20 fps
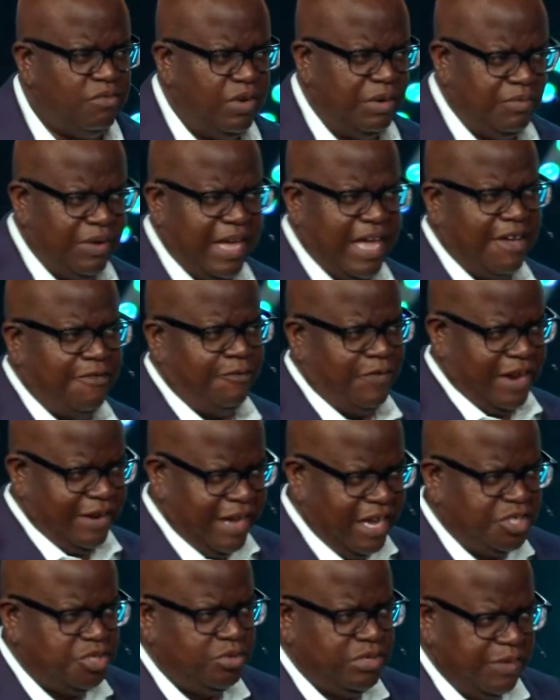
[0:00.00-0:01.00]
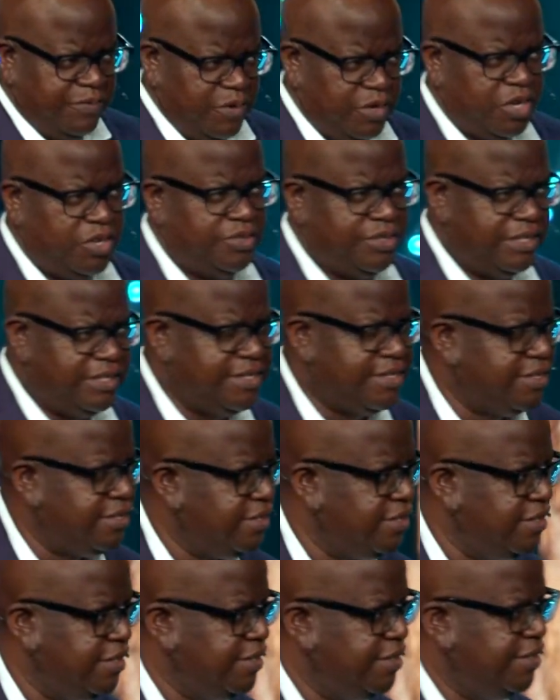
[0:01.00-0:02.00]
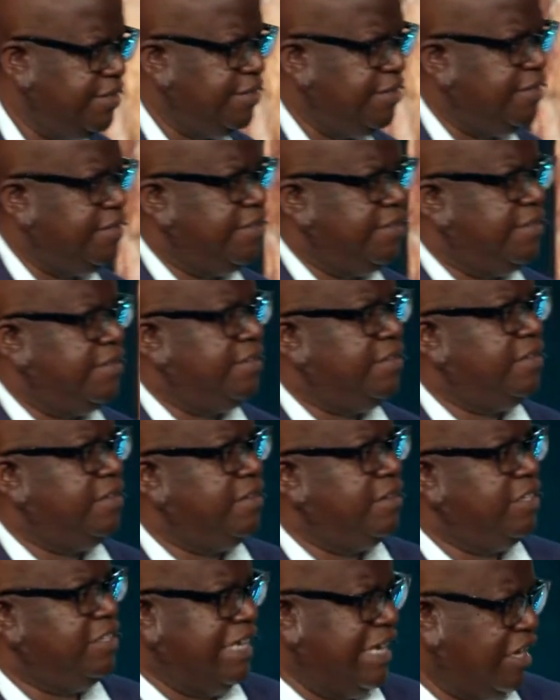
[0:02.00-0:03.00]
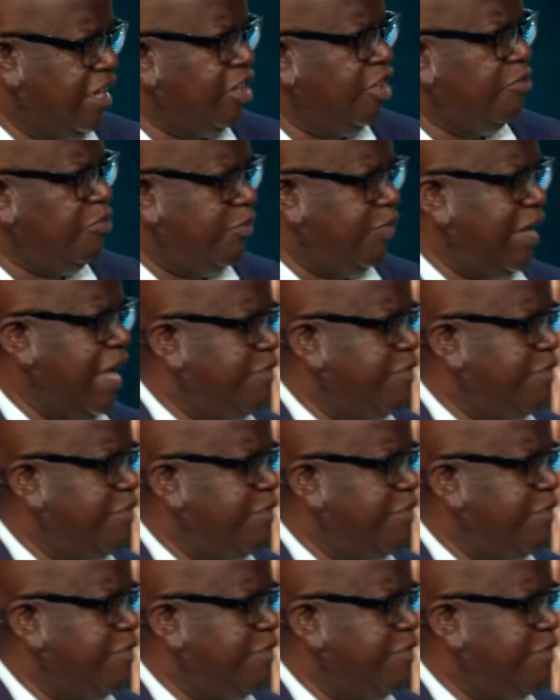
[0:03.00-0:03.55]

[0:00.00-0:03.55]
when we have financial difficulties? Does that include when